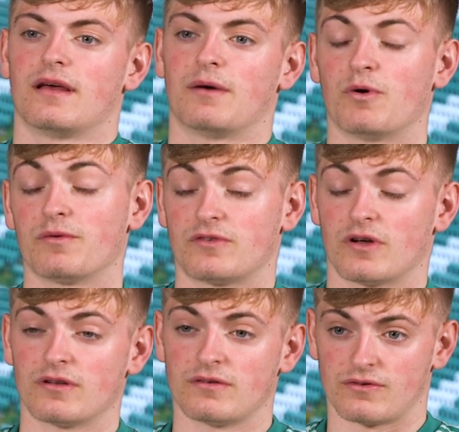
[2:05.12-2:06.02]
and what we've
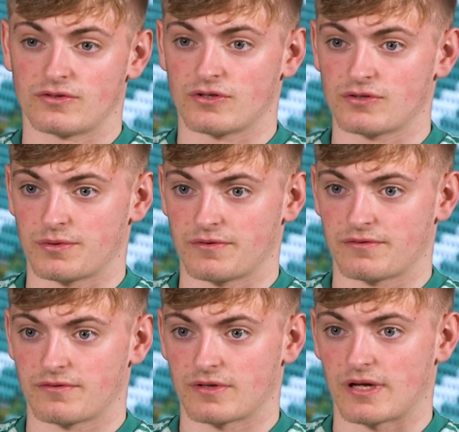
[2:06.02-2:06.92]
done and the results we've
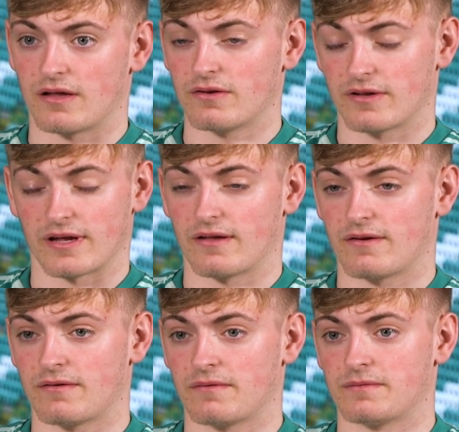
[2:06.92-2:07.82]
gathered
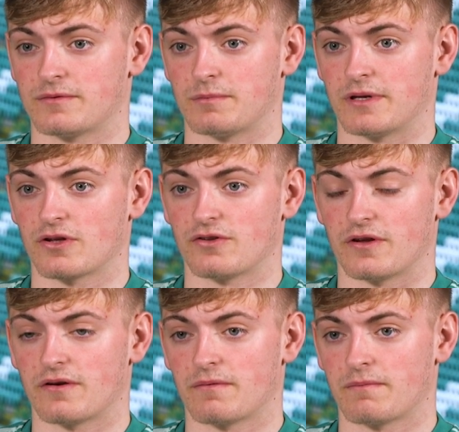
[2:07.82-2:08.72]
together. It's been a good
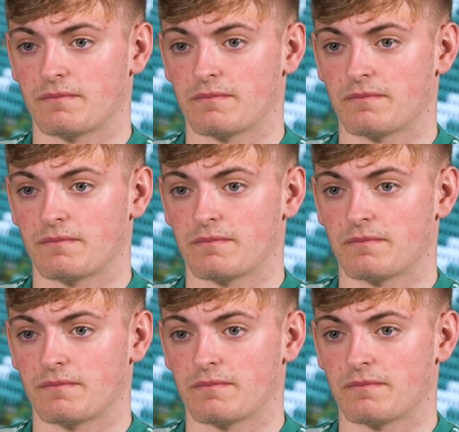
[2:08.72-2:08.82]
year.